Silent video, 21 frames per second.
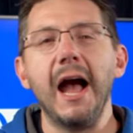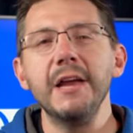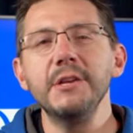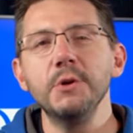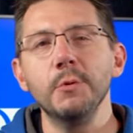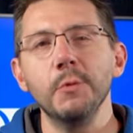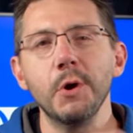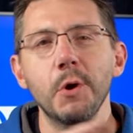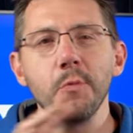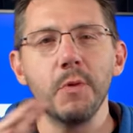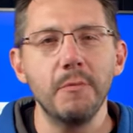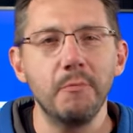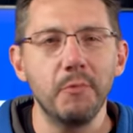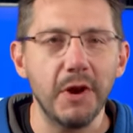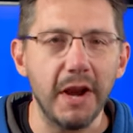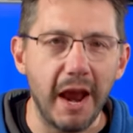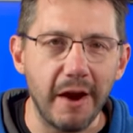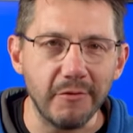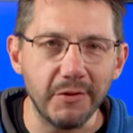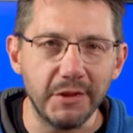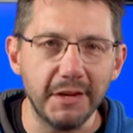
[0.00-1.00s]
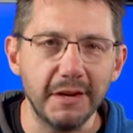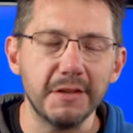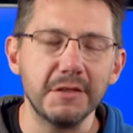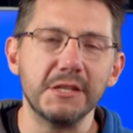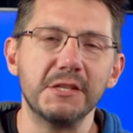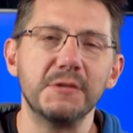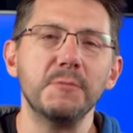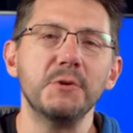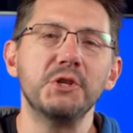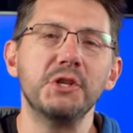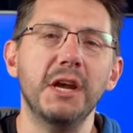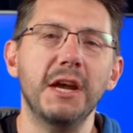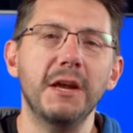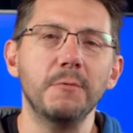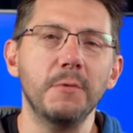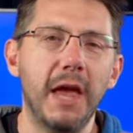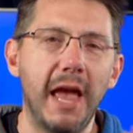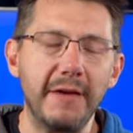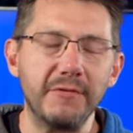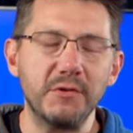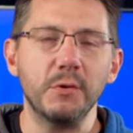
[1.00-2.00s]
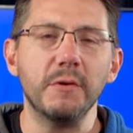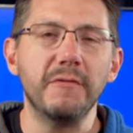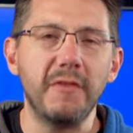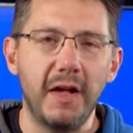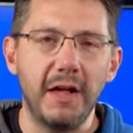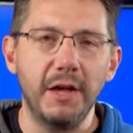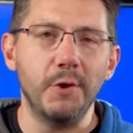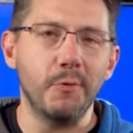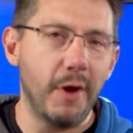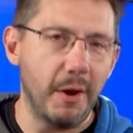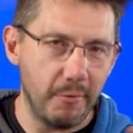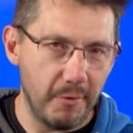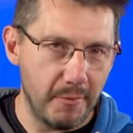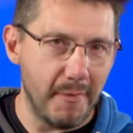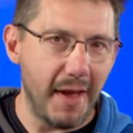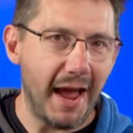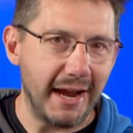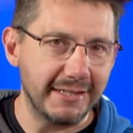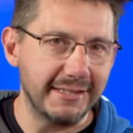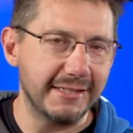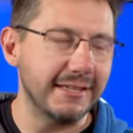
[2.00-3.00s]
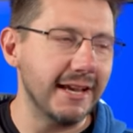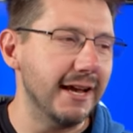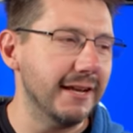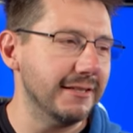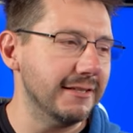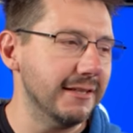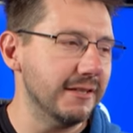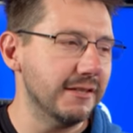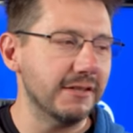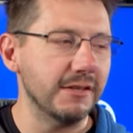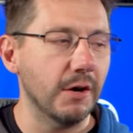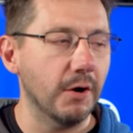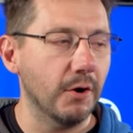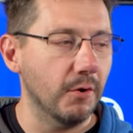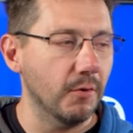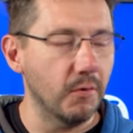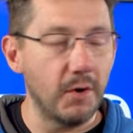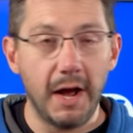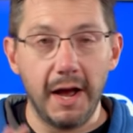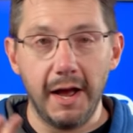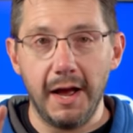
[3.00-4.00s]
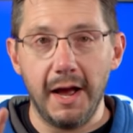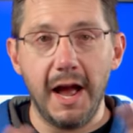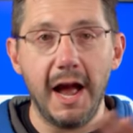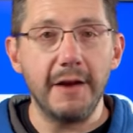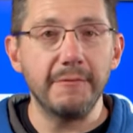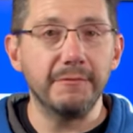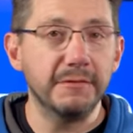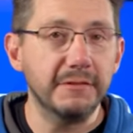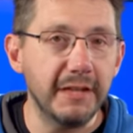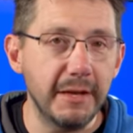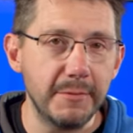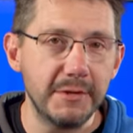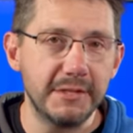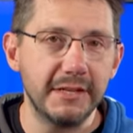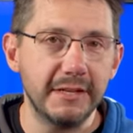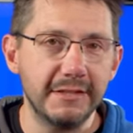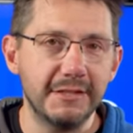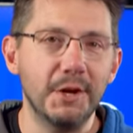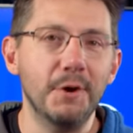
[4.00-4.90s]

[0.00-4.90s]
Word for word: I don't want to reprint everything on this machine. We have to evaluate what Max sent, and so uh, I've limited